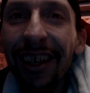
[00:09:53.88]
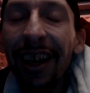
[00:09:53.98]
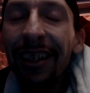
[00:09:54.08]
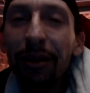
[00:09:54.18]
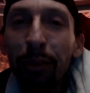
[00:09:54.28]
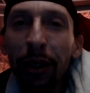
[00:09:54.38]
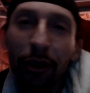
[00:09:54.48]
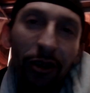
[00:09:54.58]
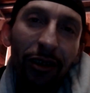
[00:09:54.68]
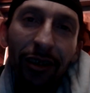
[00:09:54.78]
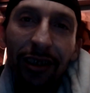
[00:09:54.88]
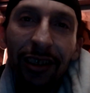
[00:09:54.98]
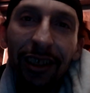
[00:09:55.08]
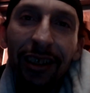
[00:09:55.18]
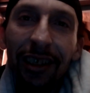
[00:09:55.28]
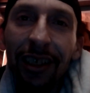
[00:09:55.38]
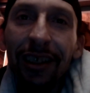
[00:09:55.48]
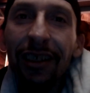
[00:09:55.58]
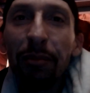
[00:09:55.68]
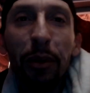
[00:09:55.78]
And this build
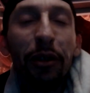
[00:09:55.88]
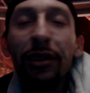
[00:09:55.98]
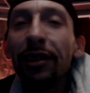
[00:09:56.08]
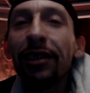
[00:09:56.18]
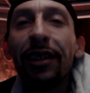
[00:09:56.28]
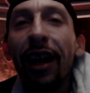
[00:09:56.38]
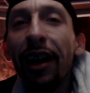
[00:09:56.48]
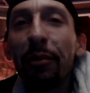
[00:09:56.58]
to the sky,